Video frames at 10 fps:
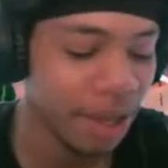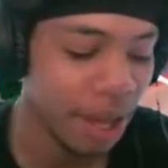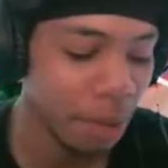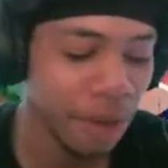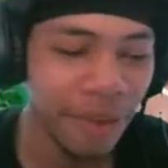
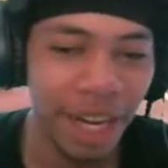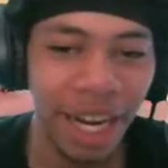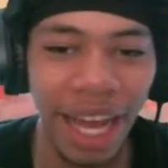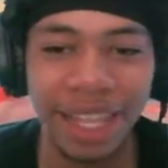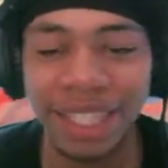I'm not even gonna
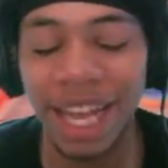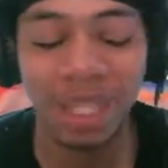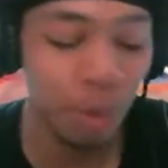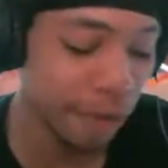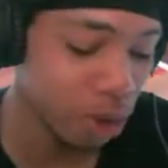lie, this
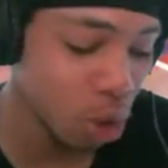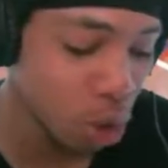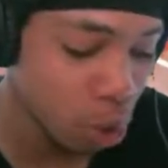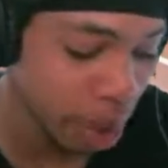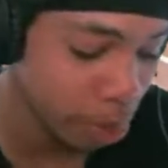guy's moving too
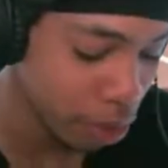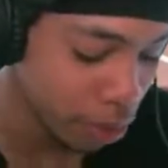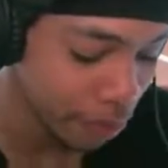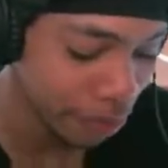quick, bro.